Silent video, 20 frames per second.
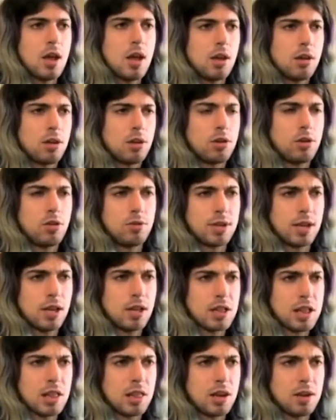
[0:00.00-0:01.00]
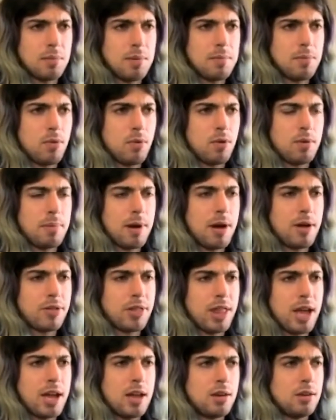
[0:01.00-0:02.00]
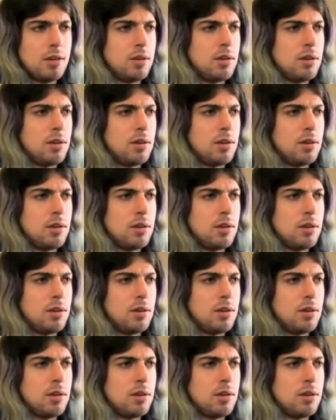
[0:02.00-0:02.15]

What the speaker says: Could you tell us a little bit more about that?